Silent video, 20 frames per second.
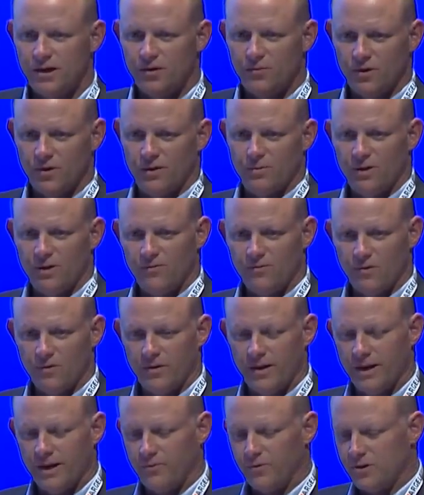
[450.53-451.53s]
with the P4
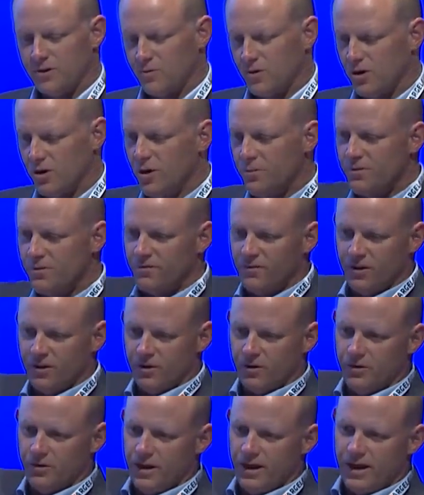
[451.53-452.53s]
language, where
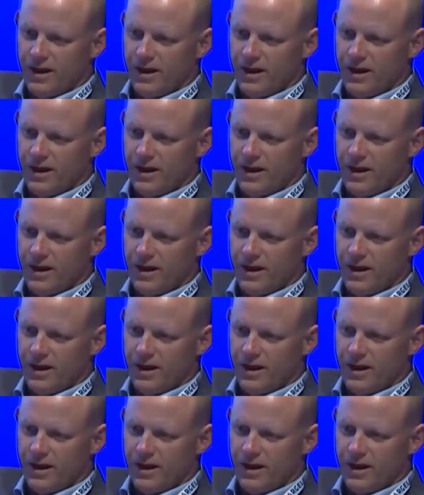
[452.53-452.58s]
OpenFlow